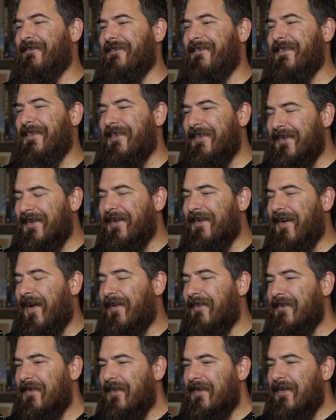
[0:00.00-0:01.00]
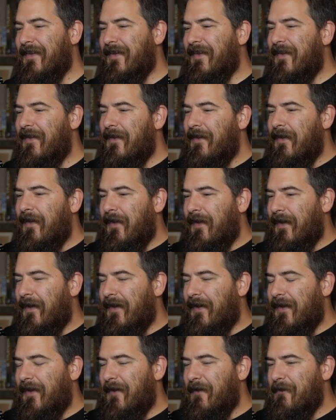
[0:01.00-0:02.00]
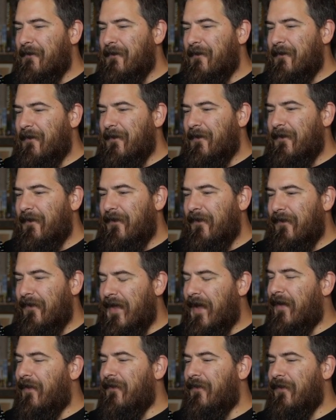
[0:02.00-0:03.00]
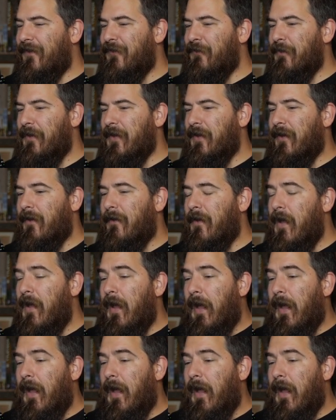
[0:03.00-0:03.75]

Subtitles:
It's looking great. Yeah, this is really good.